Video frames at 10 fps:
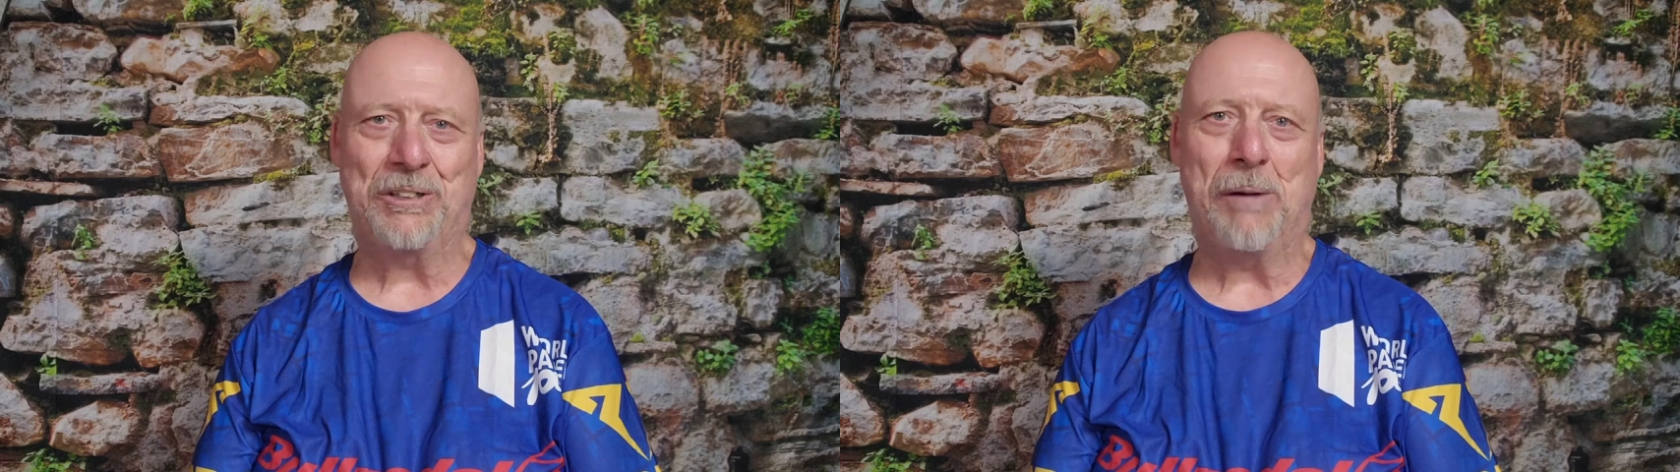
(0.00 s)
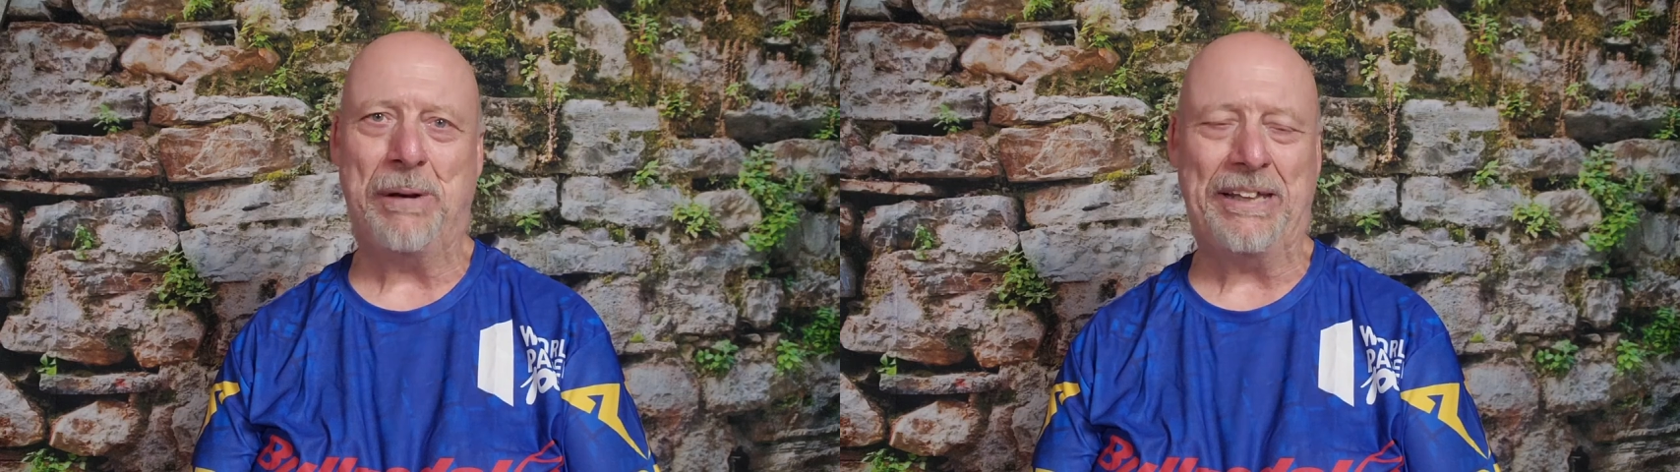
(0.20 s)

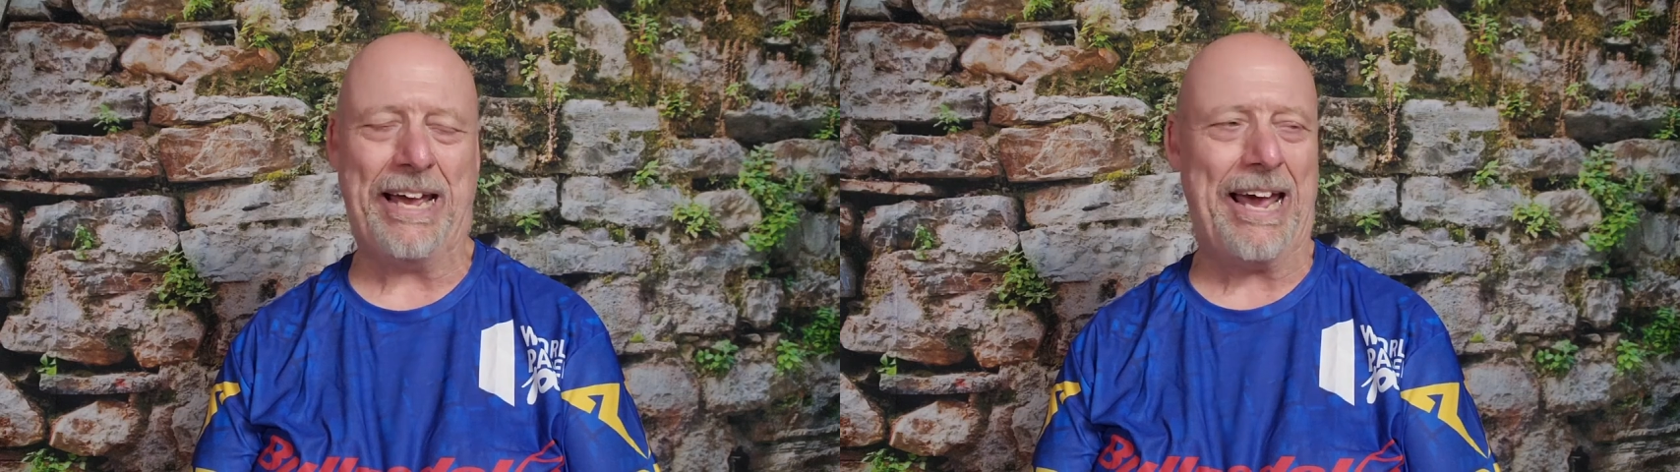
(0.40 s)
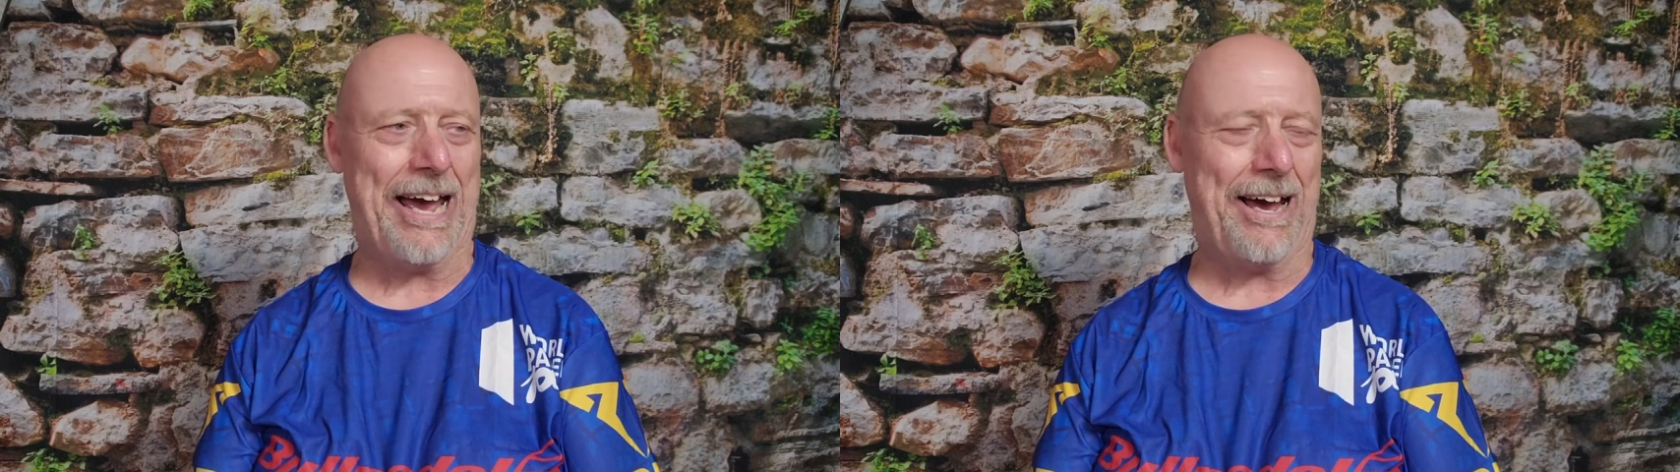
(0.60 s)
I mean,
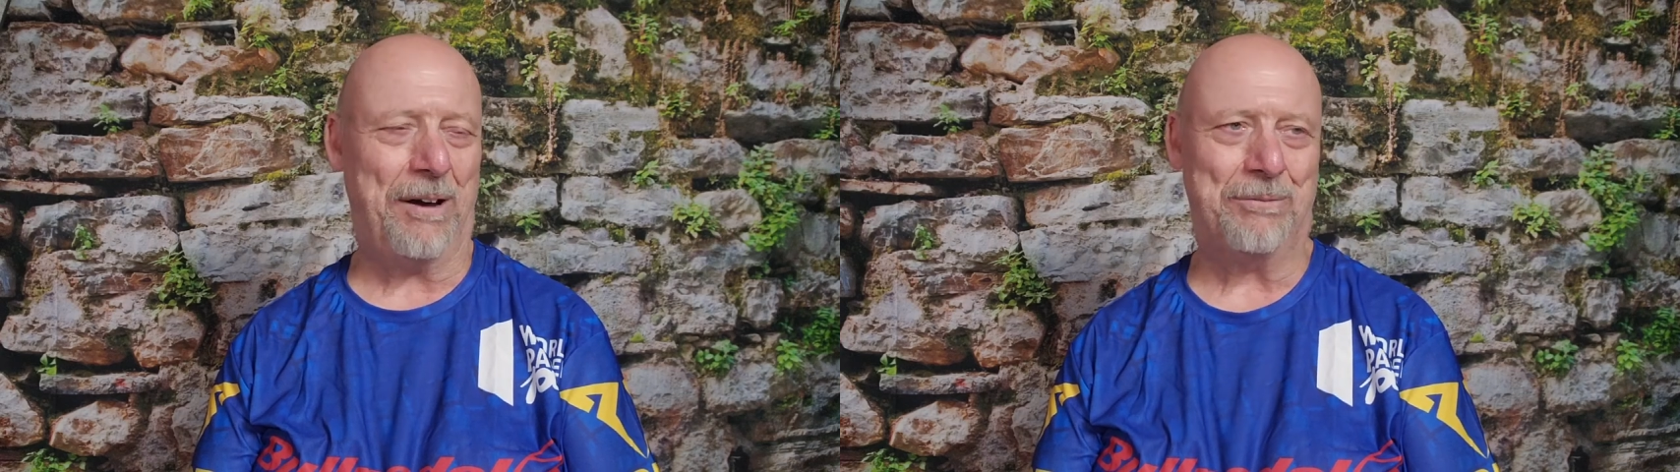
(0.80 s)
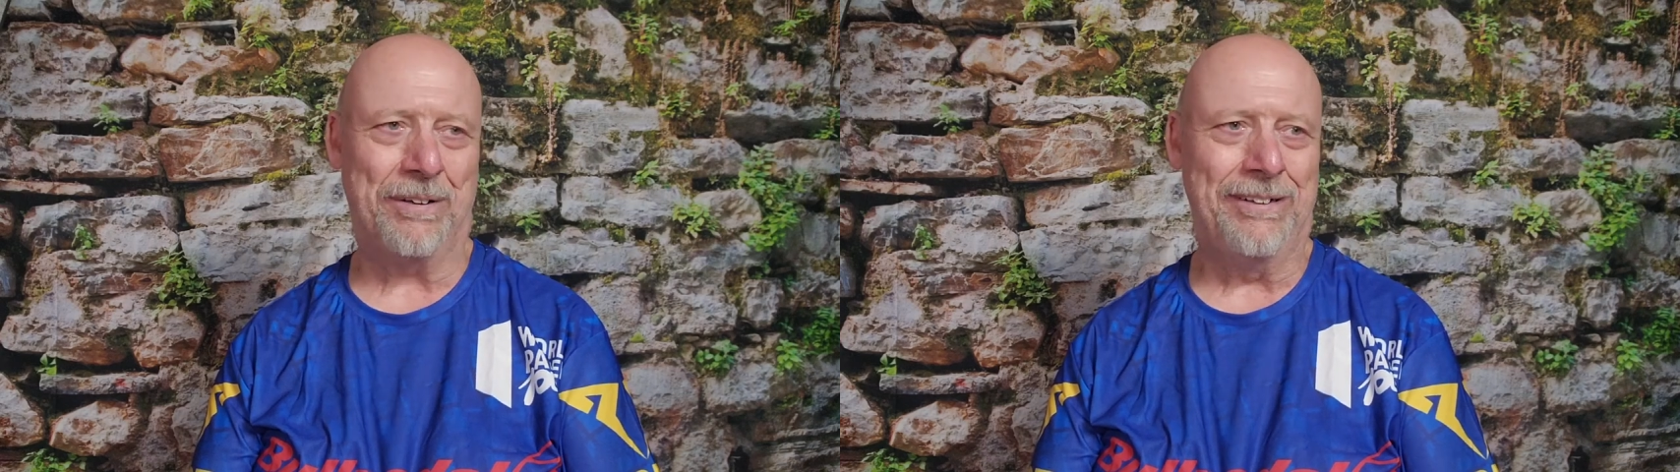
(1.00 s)
they
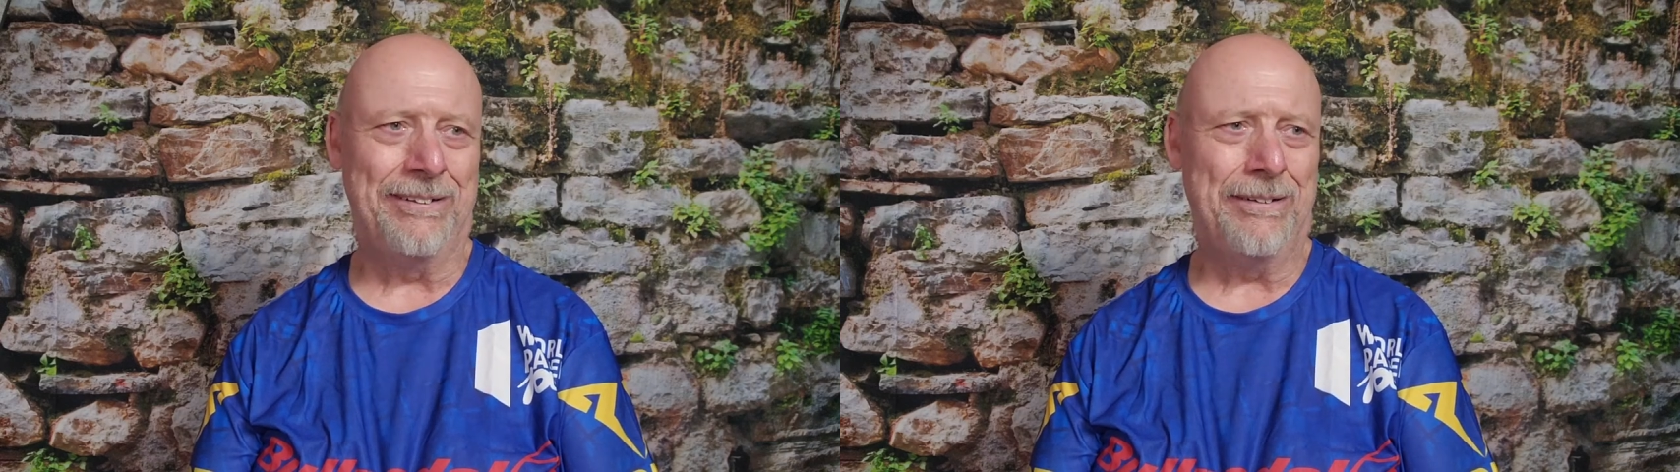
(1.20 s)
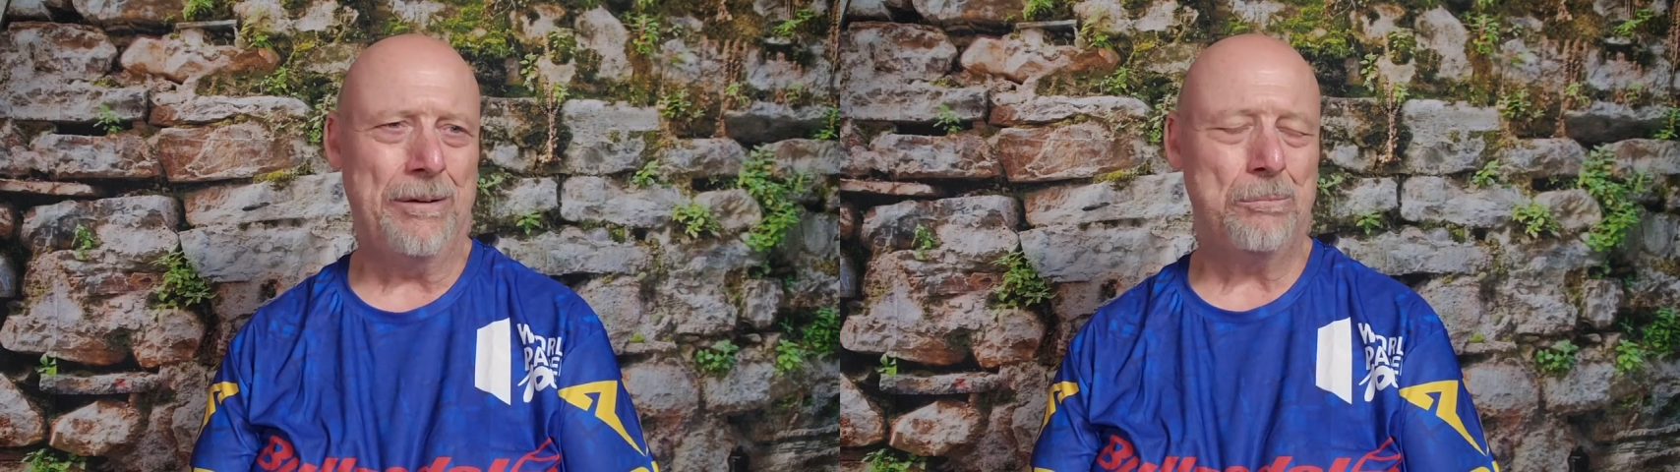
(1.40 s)
have
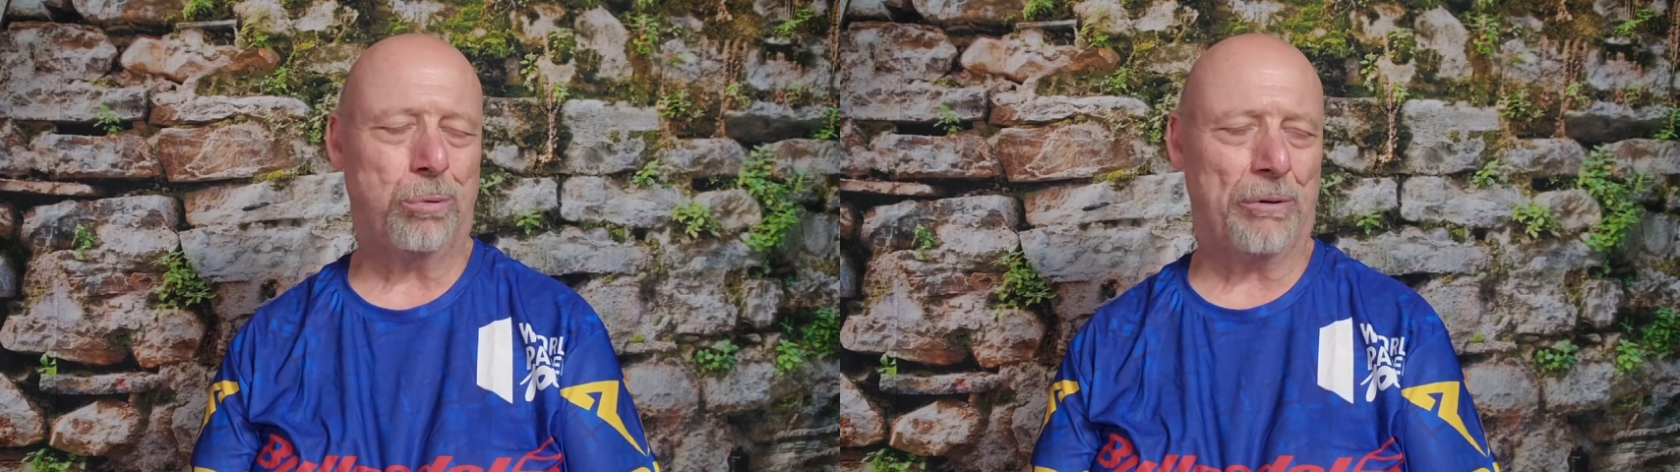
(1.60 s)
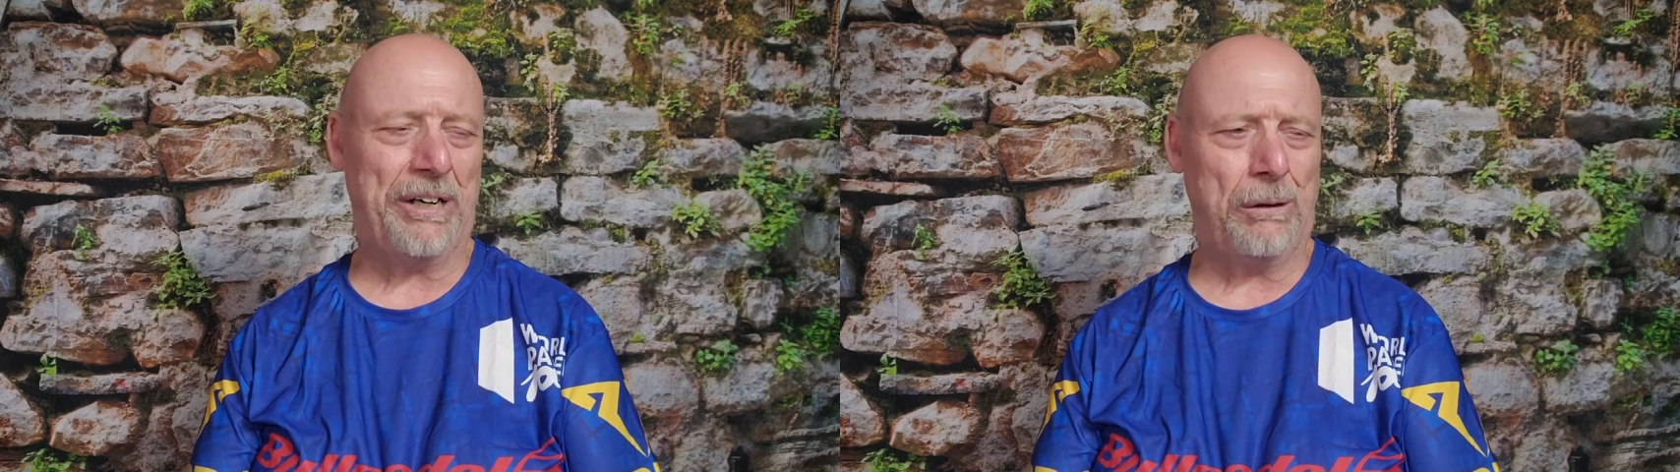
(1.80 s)

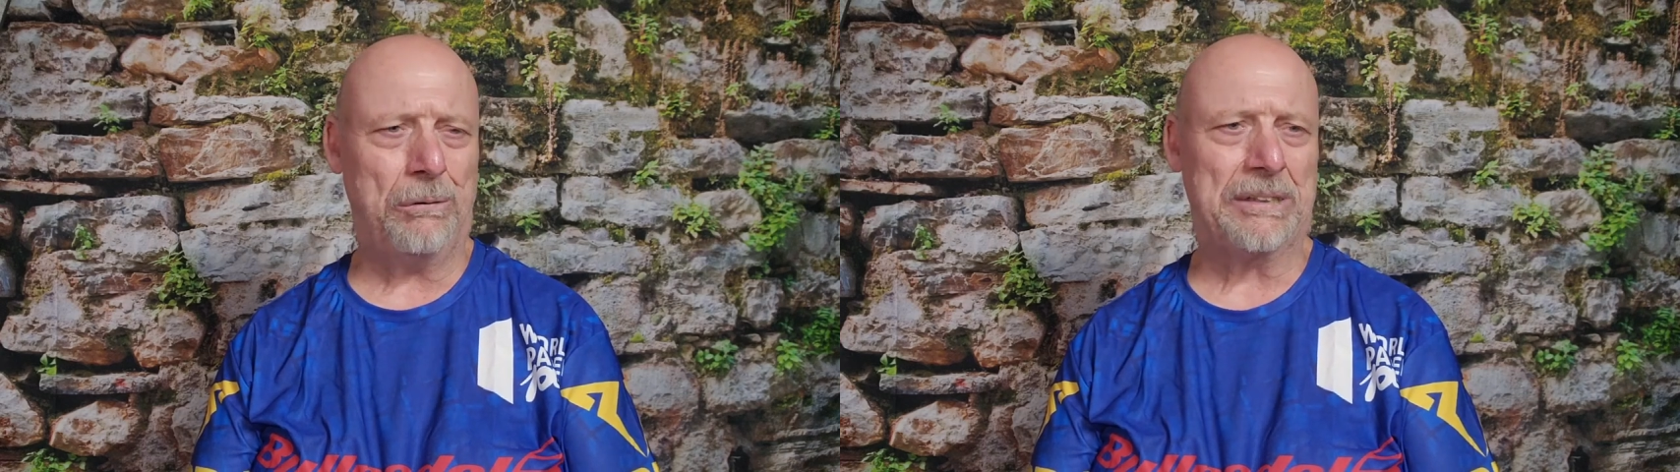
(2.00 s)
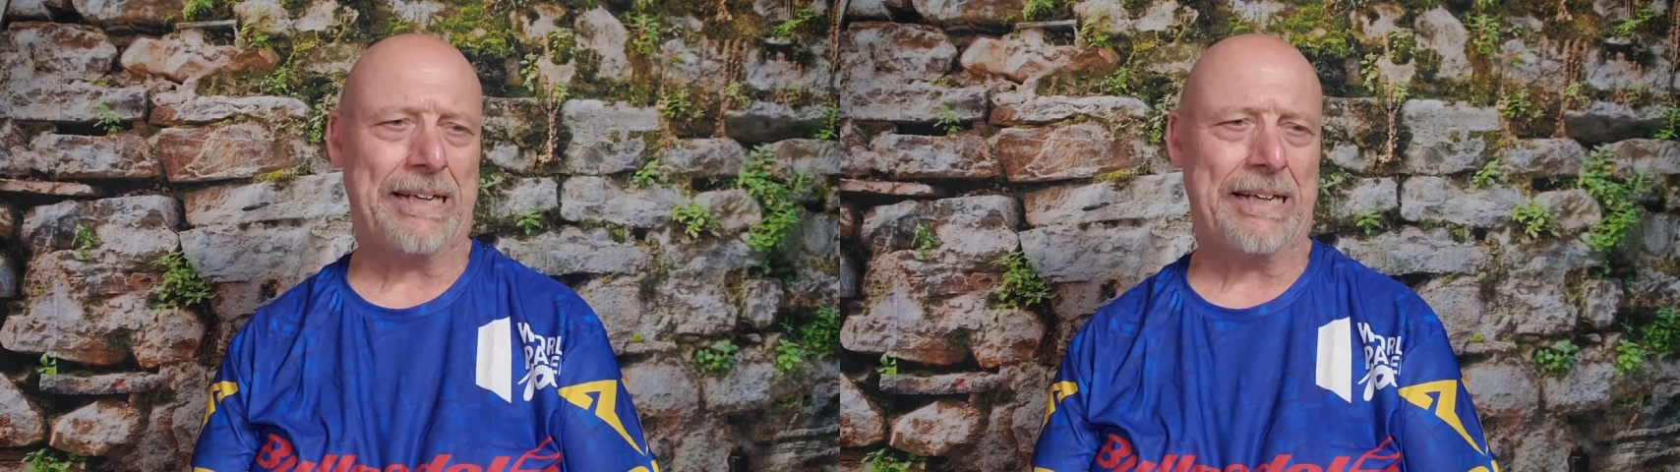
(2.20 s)
burritos